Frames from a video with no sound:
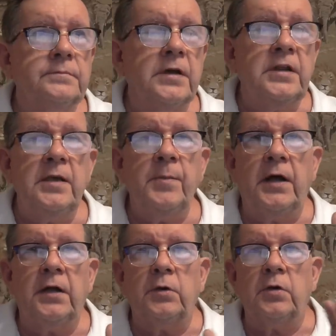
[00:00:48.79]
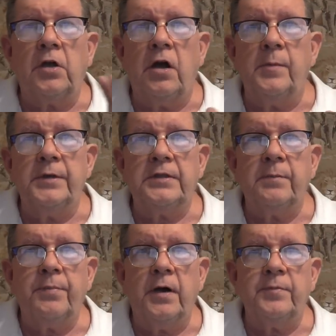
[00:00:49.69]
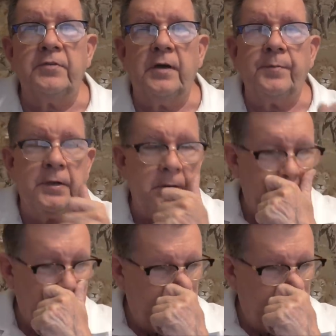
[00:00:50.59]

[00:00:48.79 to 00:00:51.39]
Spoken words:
an email or a comment that pops up that,